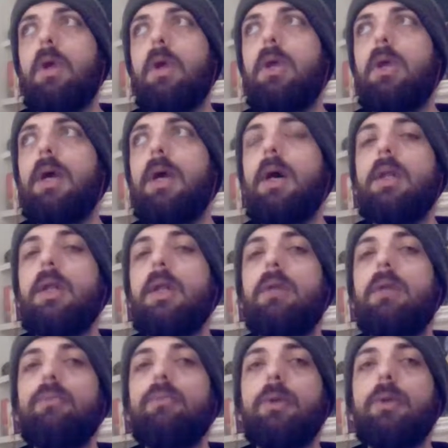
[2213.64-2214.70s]
Yeah, I
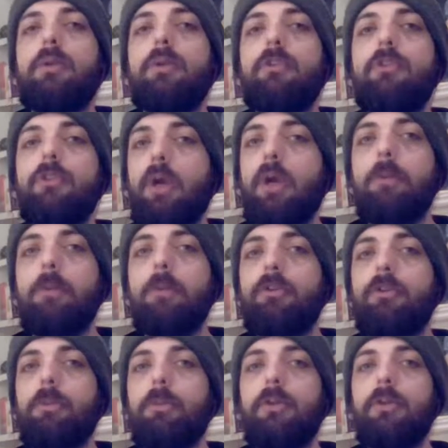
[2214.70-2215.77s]
loved when she just got up in
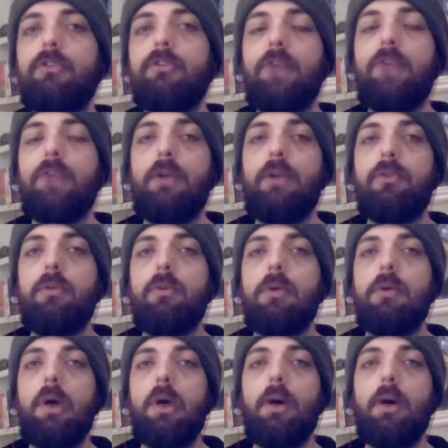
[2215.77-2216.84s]
Triple H's face,
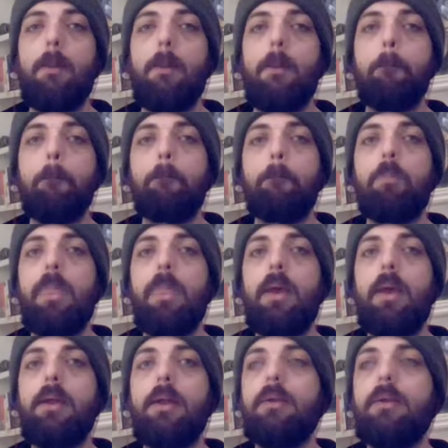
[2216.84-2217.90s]

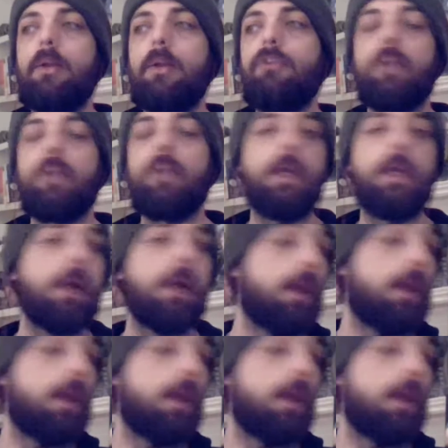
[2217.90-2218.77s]
and shit like that.